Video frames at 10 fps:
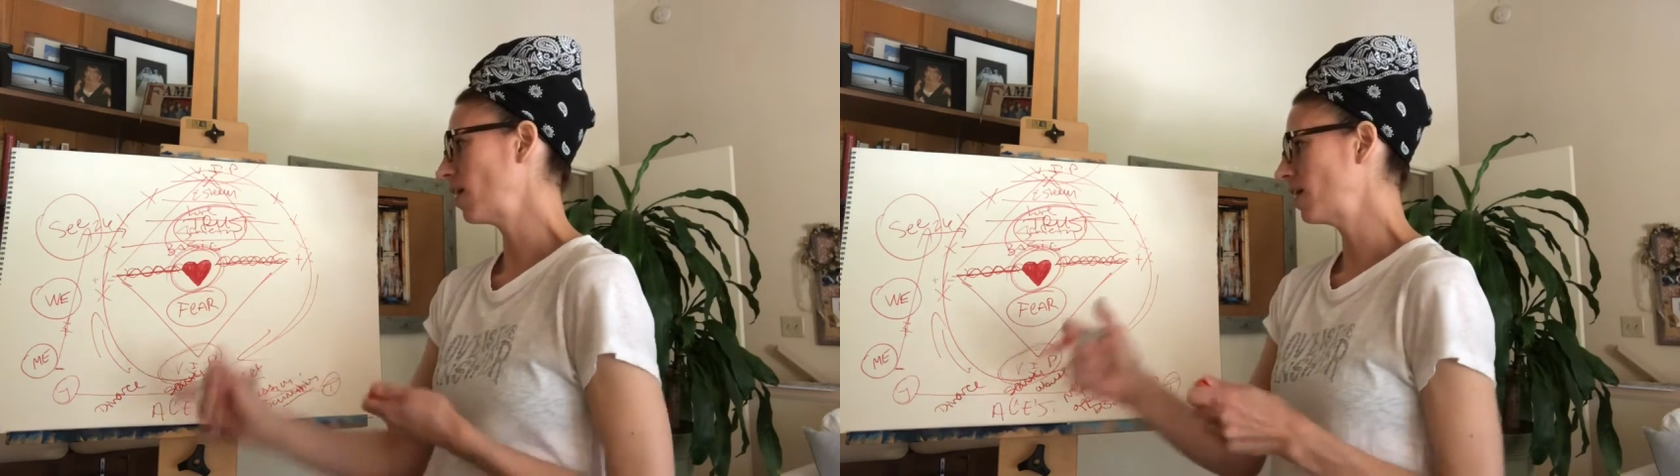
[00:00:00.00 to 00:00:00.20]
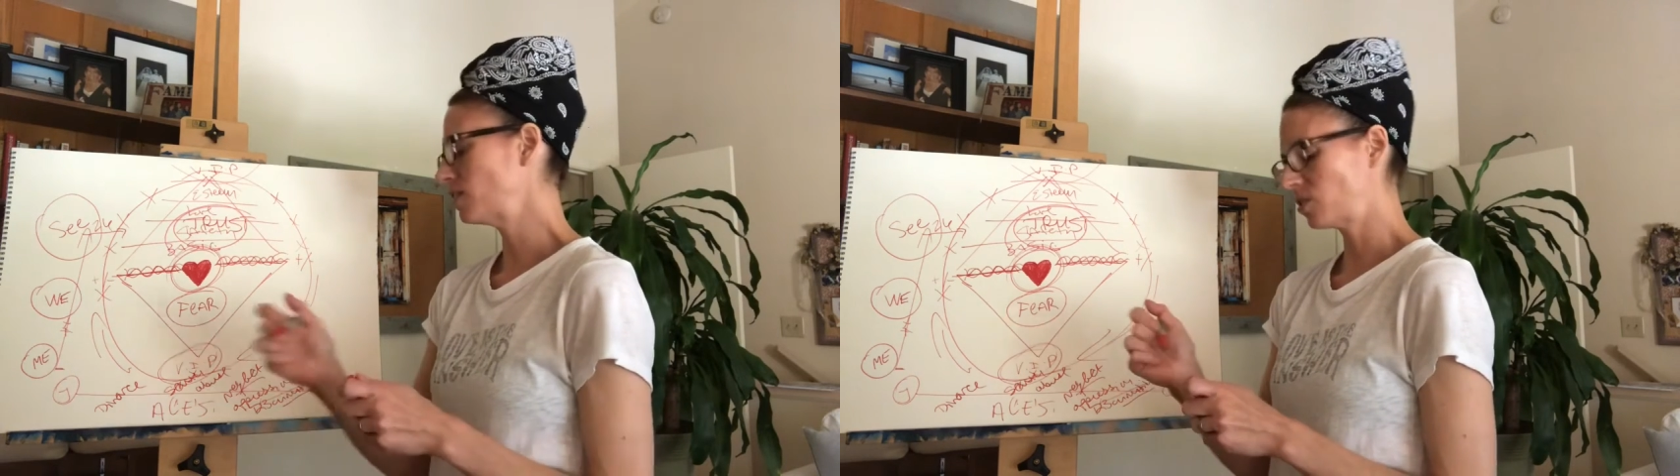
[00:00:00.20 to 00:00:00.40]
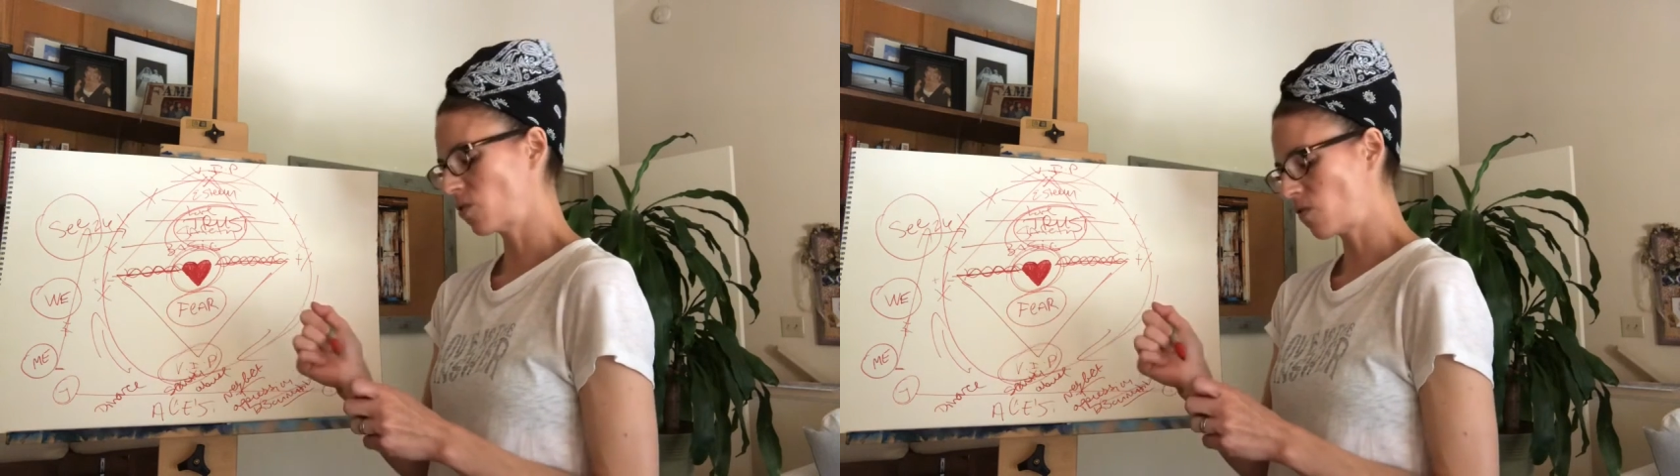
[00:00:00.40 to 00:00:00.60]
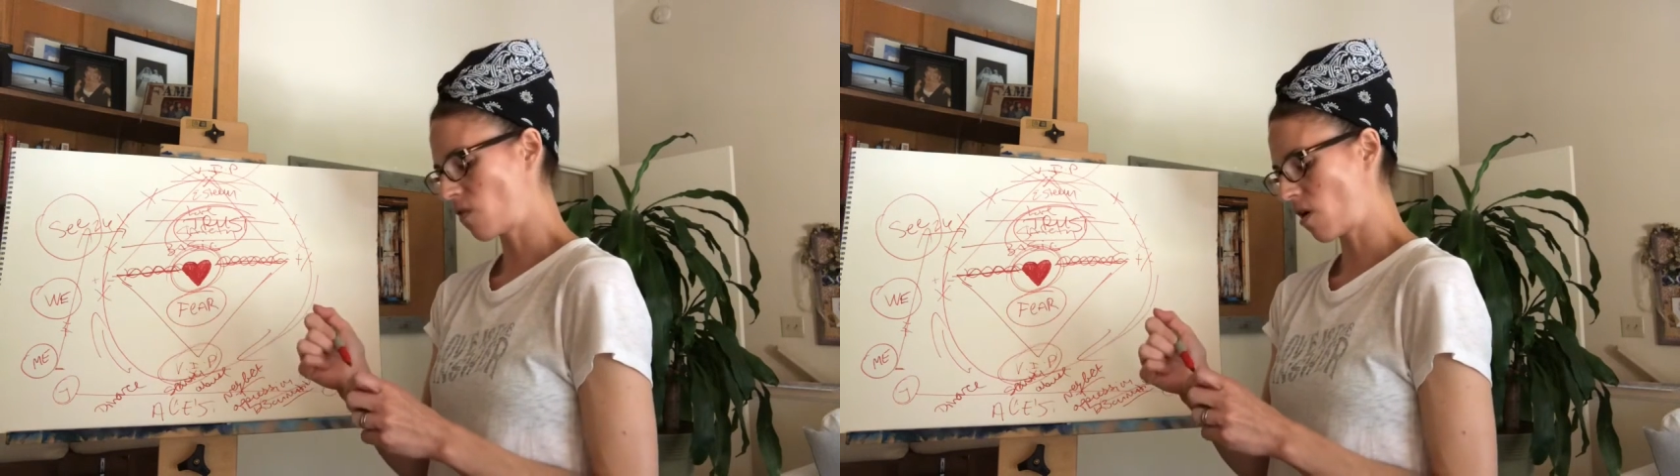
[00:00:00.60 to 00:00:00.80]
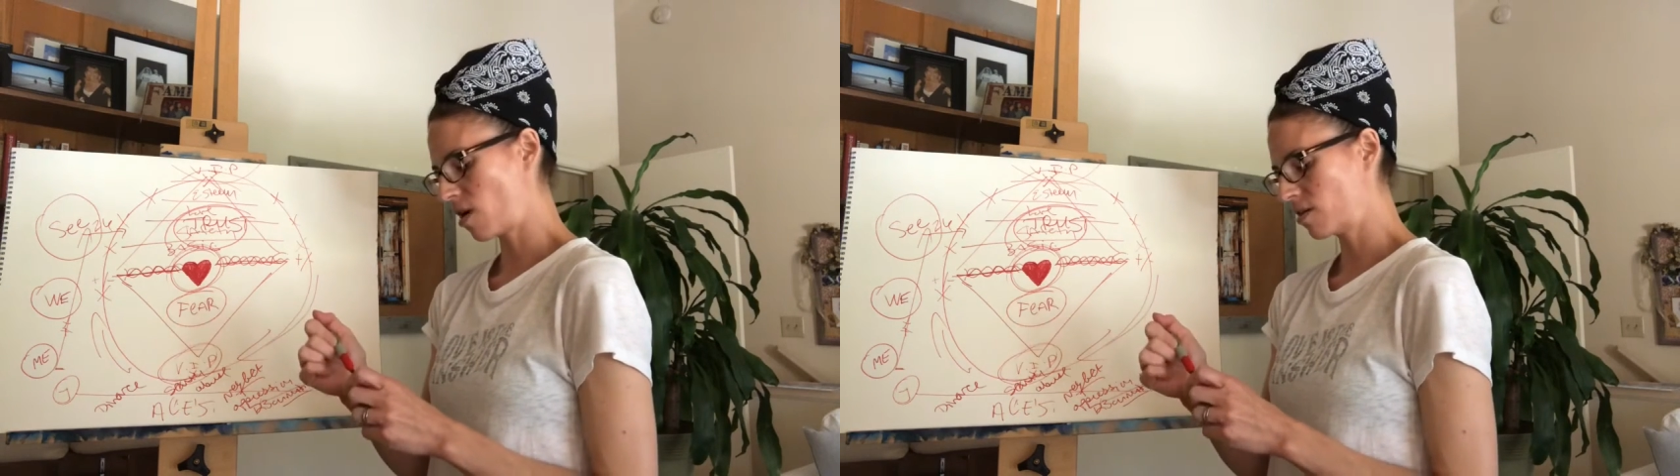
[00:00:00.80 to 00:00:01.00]
And so
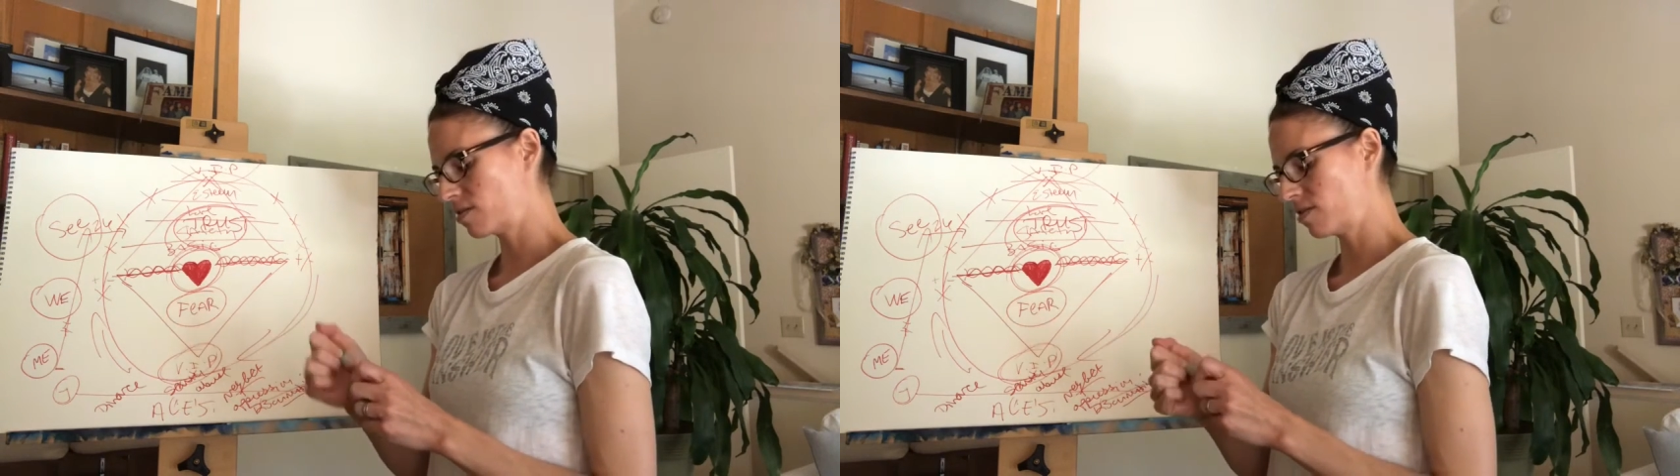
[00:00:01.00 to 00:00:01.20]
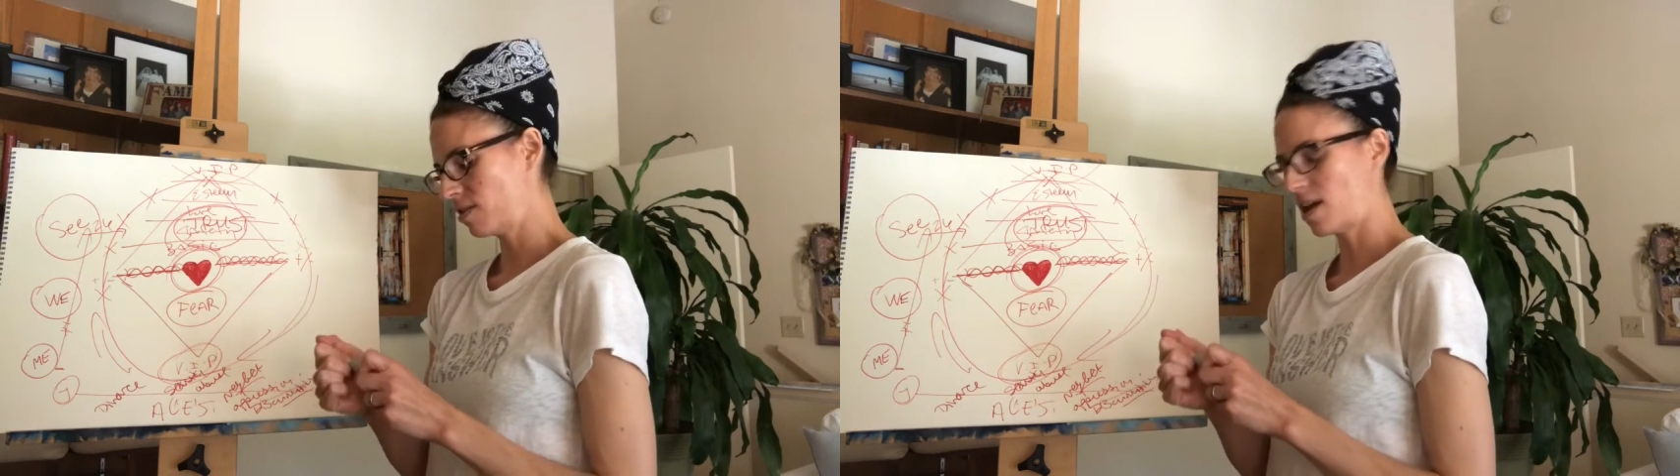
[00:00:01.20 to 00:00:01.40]
far it